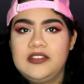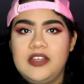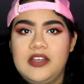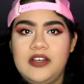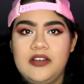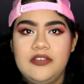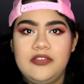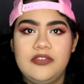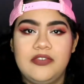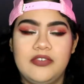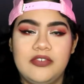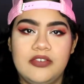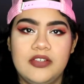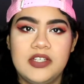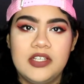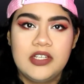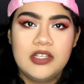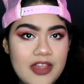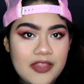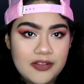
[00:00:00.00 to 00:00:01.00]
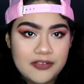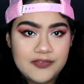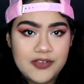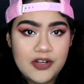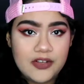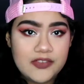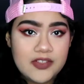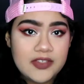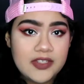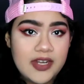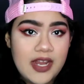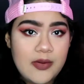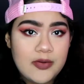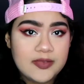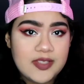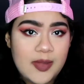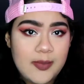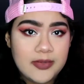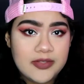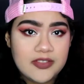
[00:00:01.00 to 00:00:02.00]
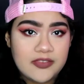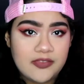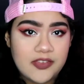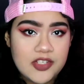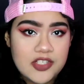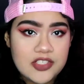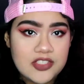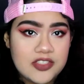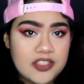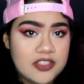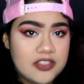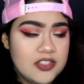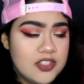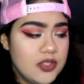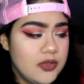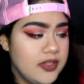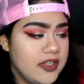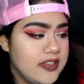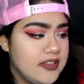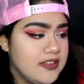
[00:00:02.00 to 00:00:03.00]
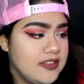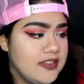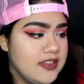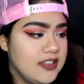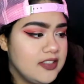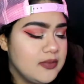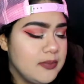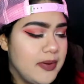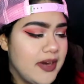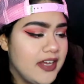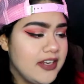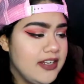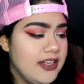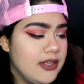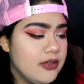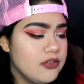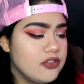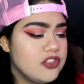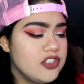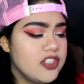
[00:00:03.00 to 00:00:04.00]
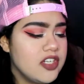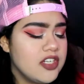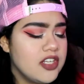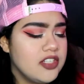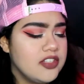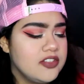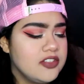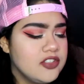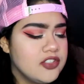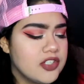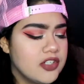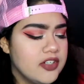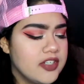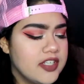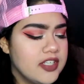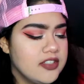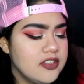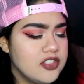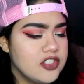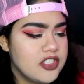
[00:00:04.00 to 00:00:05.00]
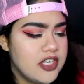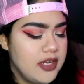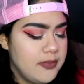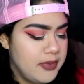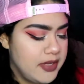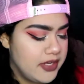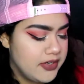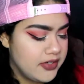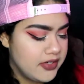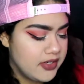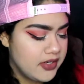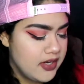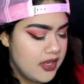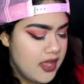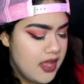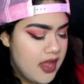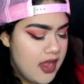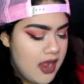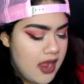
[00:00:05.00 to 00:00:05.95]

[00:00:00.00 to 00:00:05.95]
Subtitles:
stuff. The first thing that I was able to finish this year is this body lotion, and it's Jerkin Shea Butter.